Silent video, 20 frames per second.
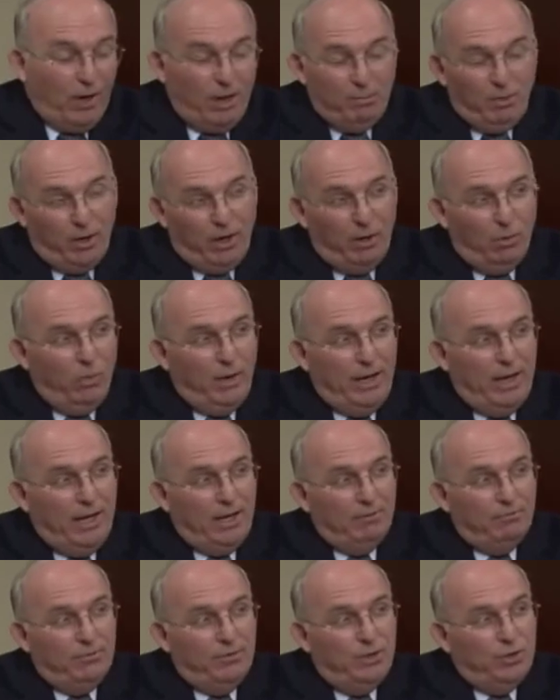Primary
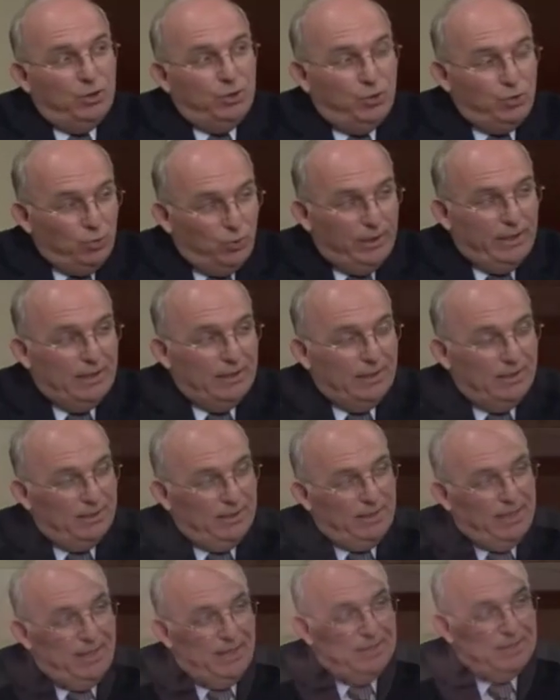way of
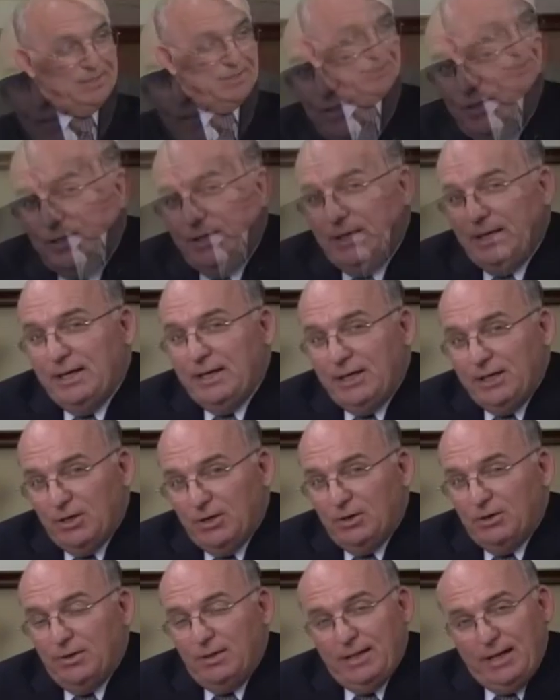doing that is to
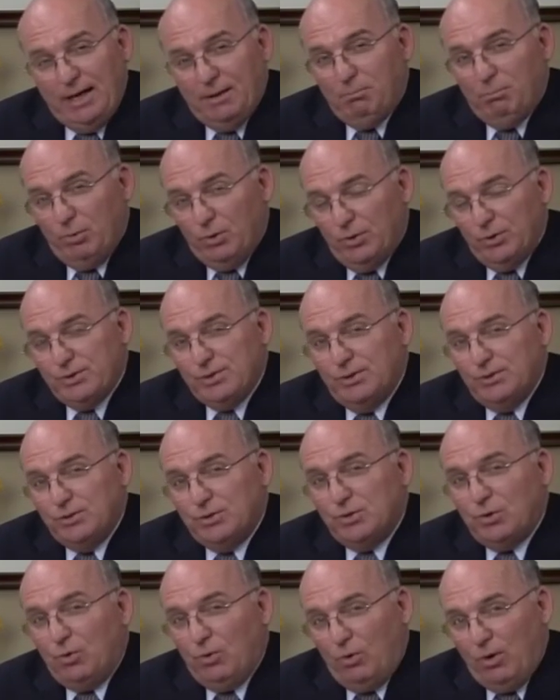hear that
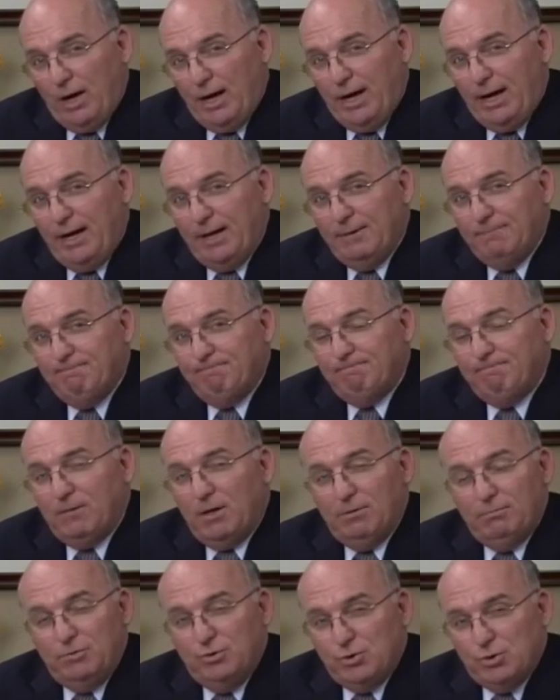person's cry
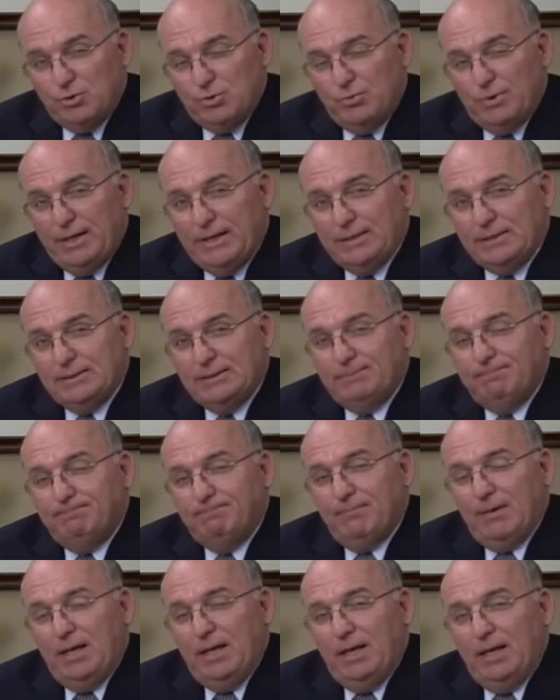of
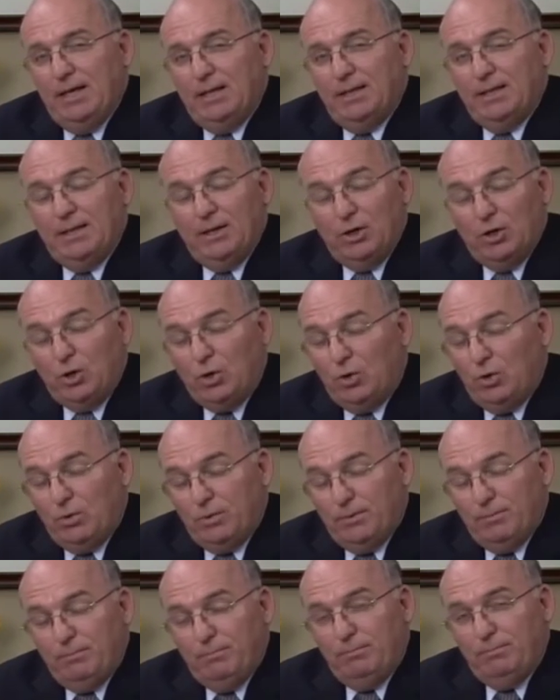distress, their
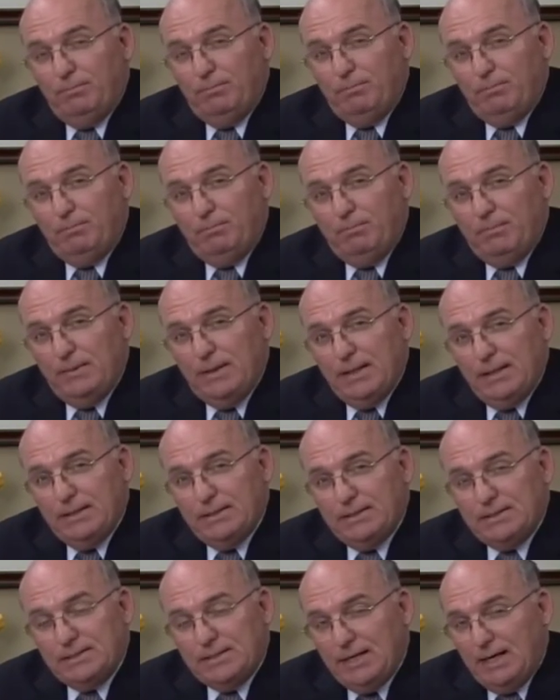
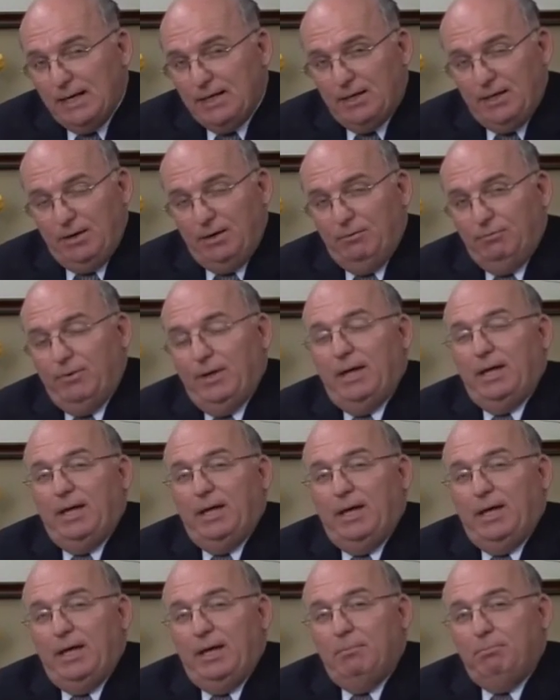state of
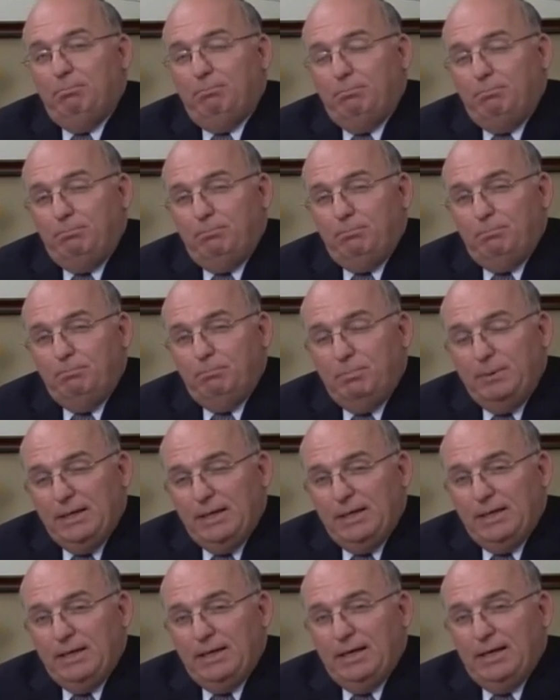
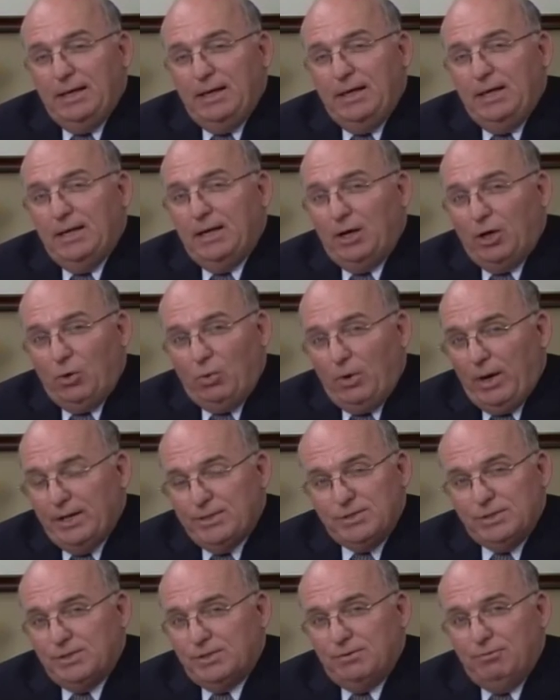being in a
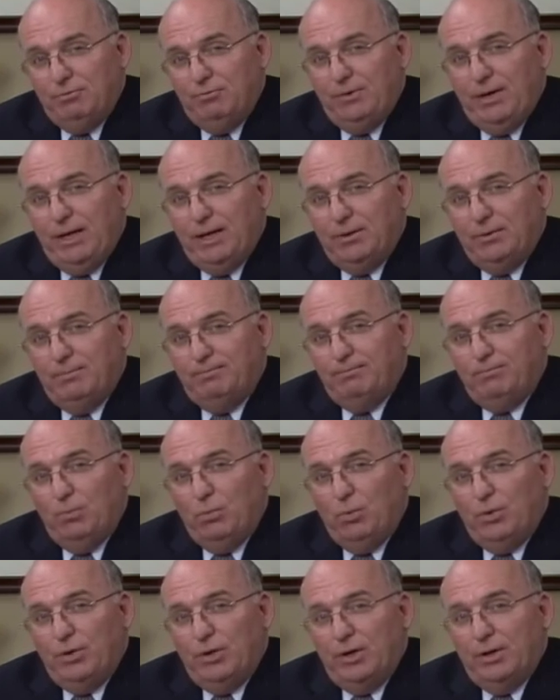crisis of faith,
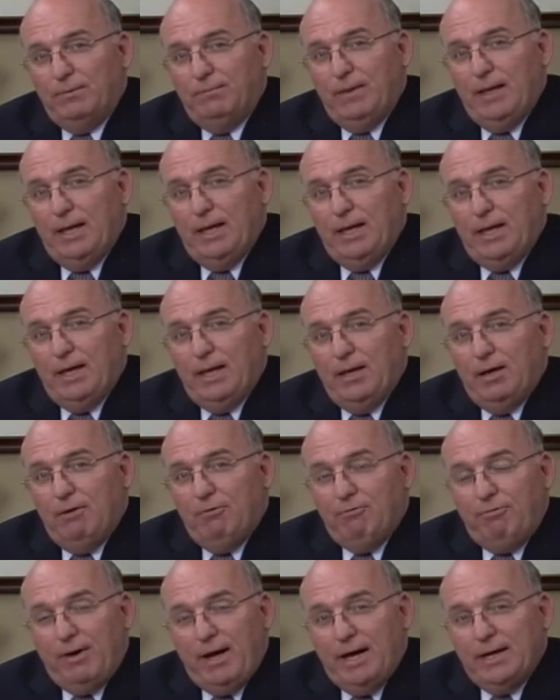where they
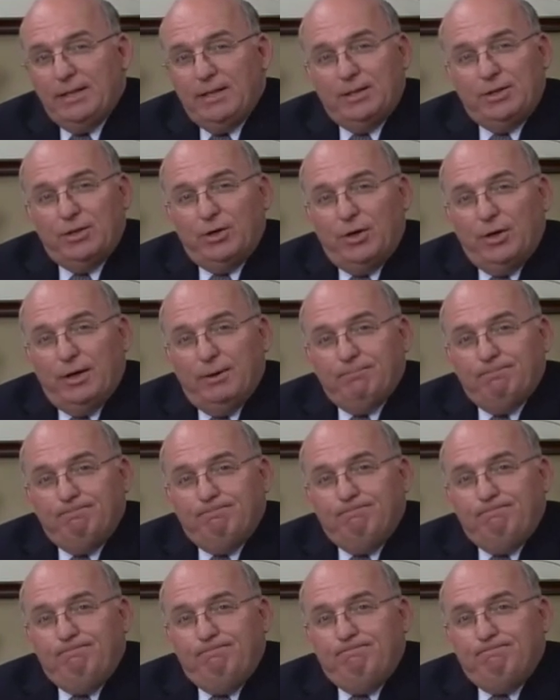find that they're